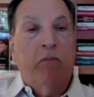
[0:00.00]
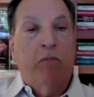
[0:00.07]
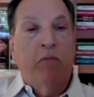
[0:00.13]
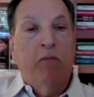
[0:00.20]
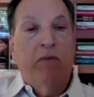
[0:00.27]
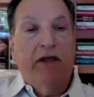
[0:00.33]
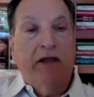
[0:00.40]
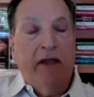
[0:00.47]

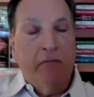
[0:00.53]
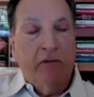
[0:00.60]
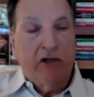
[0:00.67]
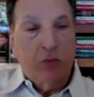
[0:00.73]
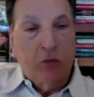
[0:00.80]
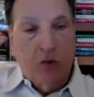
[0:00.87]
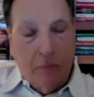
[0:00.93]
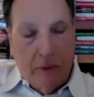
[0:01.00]
became much
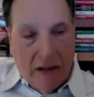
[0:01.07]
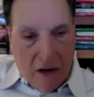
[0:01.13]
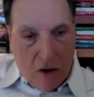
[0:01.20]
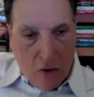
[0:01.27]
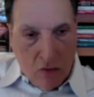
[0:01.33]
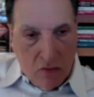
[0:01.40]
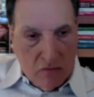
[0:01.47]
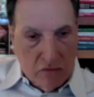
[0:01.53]
more
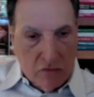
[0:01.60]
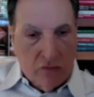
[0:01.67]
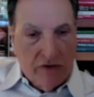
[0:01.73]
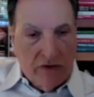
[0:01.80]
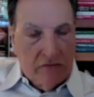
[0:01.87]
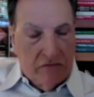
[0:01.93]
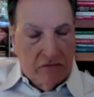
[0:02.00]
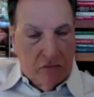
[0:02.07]
powerful
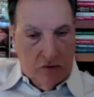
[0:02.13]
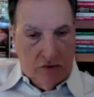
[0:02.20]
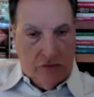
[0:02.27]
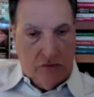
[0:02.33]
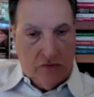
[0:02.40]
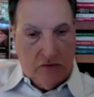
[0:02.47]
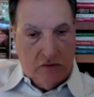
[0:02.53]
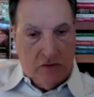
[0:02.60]

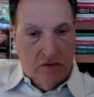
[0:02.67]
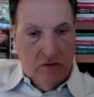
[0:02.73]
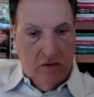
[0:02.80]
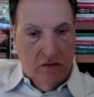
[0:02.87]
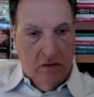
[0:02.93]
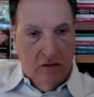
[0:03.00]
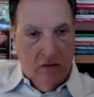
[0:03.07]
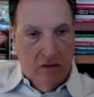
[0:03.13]
reinforcers
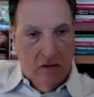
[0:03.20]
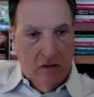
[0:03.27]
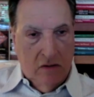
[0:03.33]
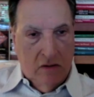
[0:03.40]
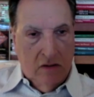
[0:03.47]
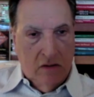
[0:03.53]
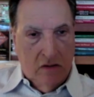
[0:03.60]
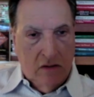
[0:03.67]

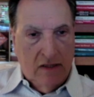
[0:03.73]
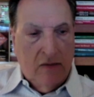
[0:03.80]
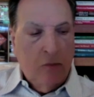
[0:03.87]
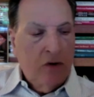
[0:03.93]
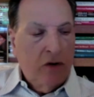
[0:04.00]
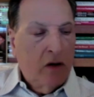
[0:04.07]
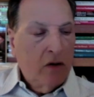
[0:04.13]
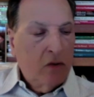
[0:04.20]
than
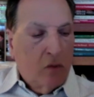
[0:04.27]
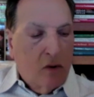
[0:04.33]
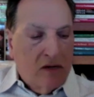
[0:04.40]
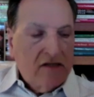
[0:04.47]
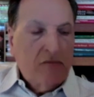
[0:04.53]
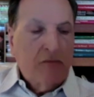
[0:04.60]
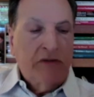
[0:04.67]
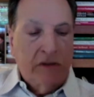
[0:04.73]
would
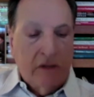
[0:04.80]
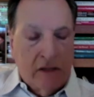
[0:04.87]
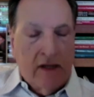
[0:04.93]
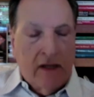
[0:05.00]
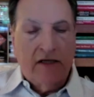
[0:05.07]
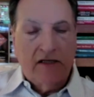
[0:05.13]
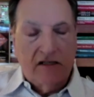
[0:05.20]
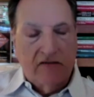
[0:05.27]
otherwise have been the
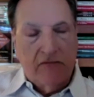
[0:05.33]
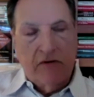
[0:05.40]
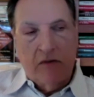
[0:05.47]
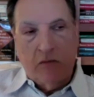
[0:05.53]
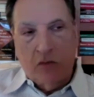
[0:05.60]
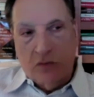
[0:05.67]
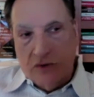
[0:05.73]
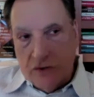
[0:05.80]
case if
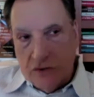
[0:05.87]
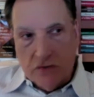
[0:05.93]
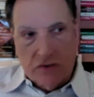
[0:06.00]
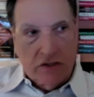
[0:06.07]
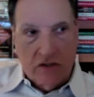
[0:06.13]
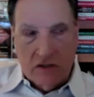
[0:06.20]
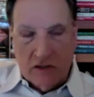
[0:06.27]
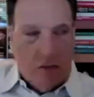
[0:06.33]
people were
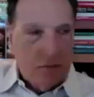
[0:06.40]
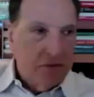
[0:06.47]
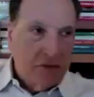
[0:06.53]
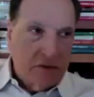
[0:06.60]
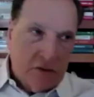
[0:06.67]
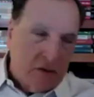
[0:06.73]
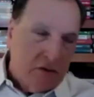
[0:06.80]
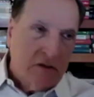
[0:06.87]
using
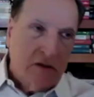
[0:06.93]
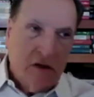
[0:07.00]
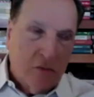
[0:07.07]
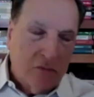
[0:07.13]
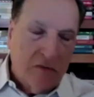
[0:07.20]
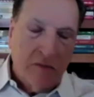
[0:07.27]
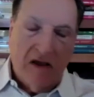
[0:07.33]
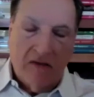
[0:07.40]
substances to help
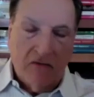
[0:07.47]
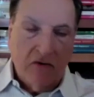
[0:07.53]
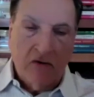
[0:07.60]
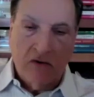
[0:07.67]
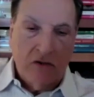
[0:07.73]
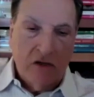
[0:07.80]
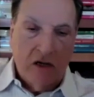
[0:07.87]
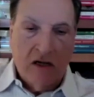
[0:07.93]
them have a
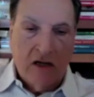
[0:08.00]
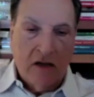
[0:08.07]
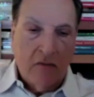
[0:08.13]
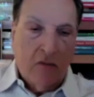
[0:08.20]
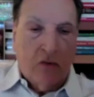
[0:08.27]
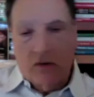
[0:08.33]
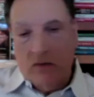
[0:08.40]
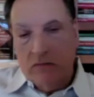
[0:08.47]
good
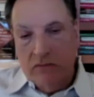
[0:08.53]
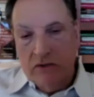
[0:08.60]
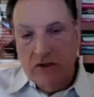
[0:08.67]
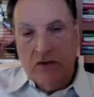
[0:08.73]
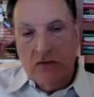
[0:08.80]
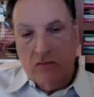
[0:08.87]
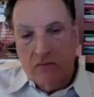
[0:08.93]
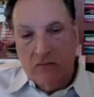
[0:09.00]
time, or,
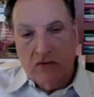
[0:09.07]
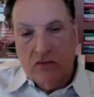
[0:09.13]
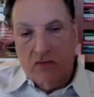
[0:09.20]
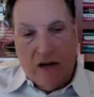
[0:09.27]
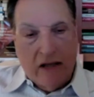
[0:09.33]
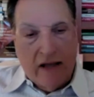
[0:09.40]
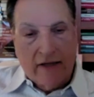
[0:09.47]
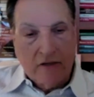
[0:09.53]
to
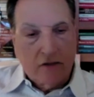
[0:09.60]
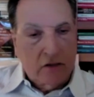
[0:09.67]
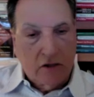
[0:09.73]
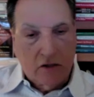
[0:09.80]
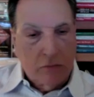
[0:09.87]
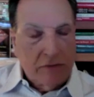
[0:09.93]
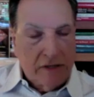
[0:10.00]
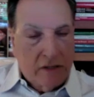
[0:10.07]
relax a
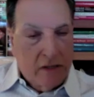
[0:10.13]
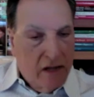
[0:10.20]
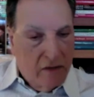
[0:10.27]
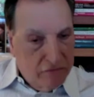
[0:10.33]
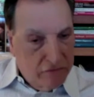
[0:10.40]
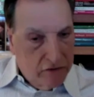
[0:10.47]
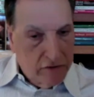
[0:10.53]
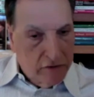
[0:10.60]
little bit and
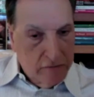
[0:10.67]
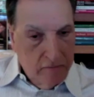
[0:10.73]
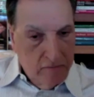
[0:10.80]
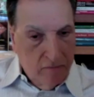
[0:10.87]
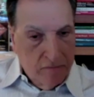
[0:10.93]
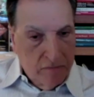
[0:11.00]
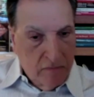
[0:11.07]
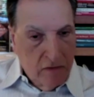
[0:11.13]
have fun.
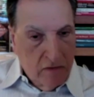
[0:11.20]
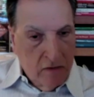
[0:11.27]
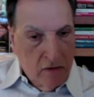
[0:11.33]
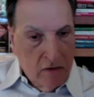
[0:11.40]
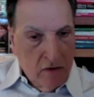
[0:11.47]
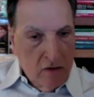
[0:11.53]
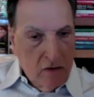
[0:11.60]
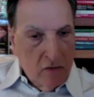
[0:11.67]

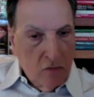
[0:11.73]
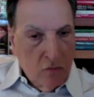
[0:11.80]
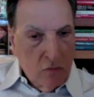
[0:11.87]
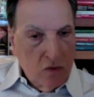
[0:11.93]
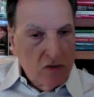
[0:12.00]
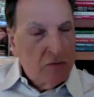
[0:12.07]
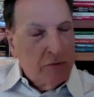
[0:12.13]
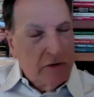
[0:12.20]

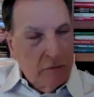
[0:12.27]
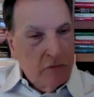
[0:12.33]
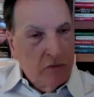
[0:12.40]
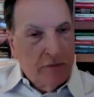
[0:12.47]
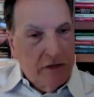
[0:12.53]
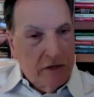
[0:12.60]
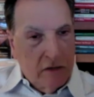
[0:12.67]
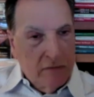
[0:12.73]
Once people
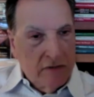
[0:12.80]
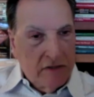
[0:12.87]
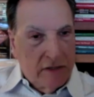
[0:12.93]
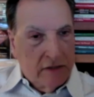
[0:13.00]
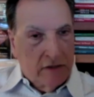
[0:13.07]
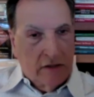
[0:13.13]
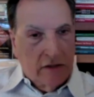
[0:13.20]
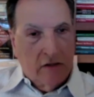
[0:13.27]
become
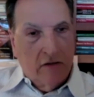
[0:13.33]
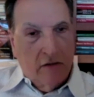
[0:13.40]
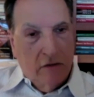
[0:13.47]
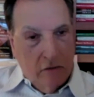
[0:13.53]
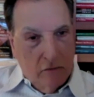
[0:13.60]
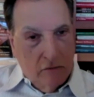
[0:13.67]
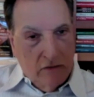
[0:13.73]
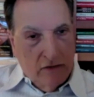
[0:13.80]
addicted,
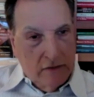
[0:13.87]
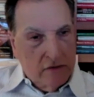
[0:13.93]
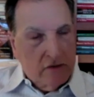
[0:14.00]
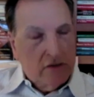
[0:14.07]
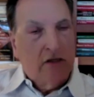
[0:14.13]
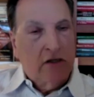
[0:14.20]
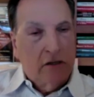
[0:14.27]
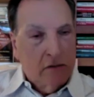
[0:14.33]
you can
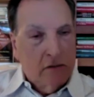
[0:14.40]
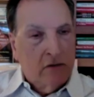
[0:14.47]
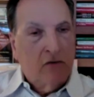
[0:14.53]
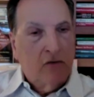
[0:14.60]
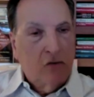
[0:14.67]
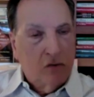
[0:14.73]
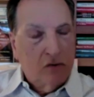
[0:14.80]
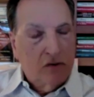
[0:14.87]
see in the
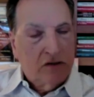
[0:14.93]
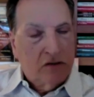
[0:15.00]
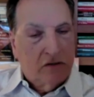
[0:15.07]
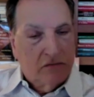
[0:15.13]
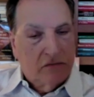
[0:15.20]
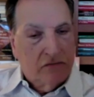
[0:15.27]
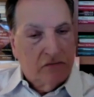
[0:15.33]
course of